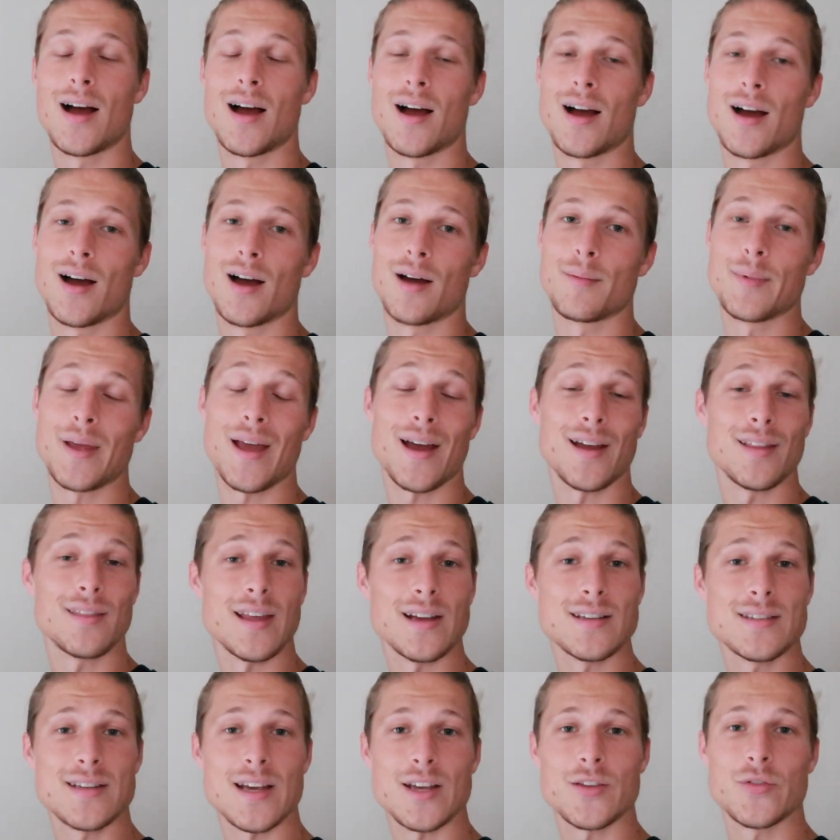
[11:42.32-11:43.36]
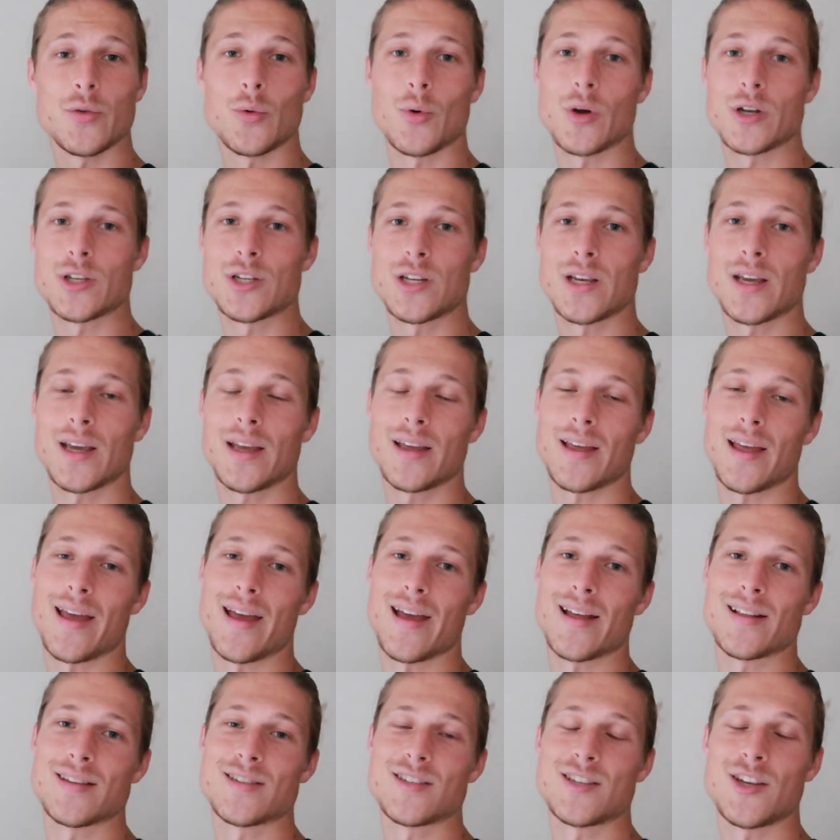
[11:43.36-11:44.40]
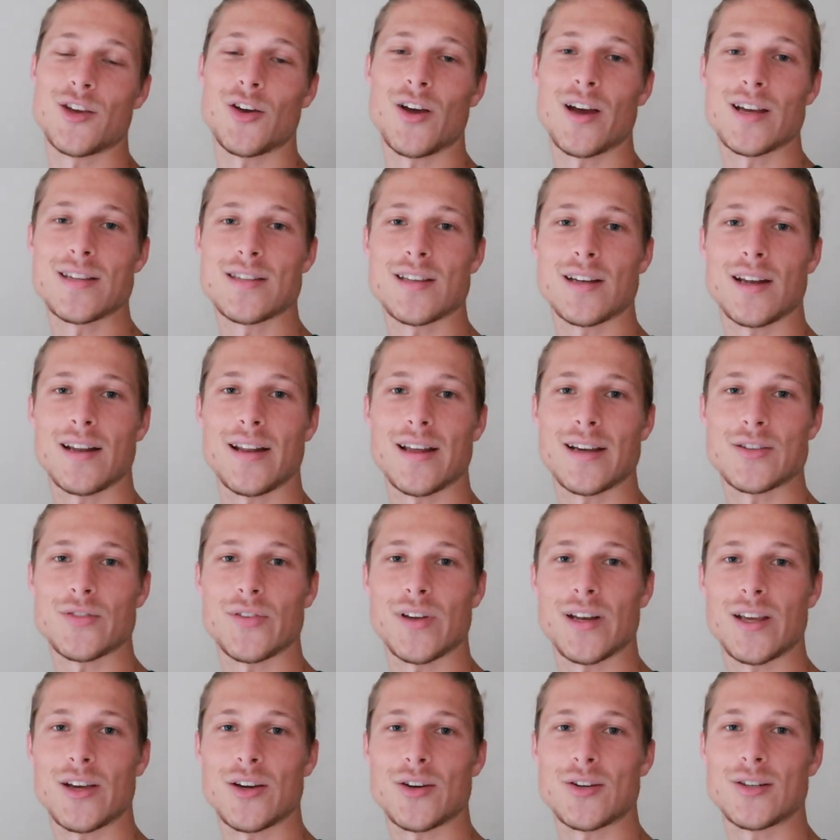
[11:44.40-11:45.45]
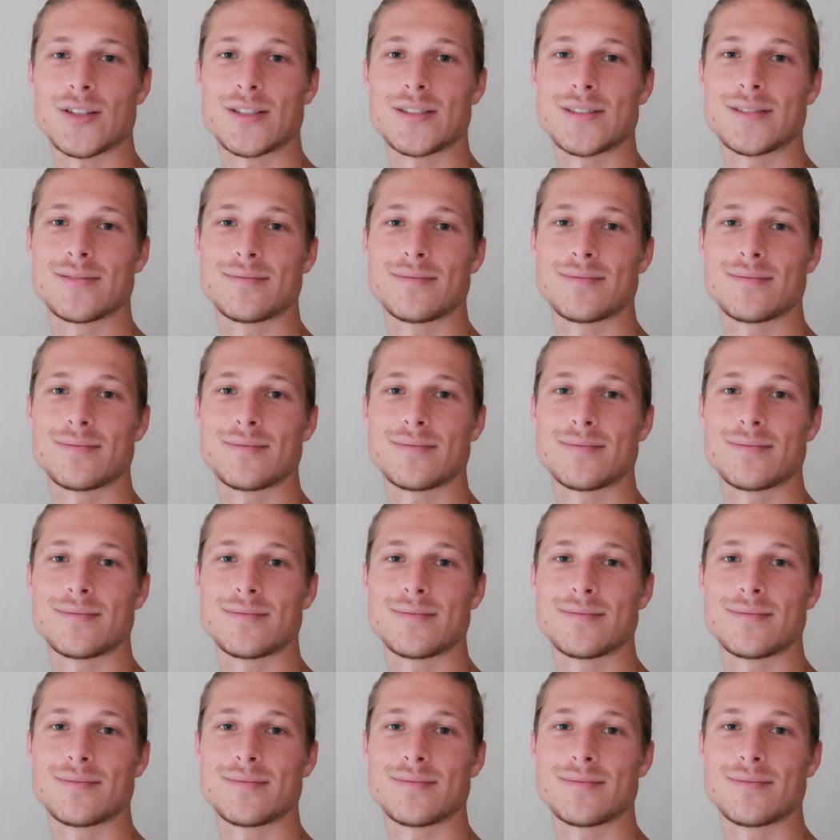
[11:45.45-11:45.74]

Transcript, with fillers: Um, yeah, thanks guys for watching and see you guys in the next video.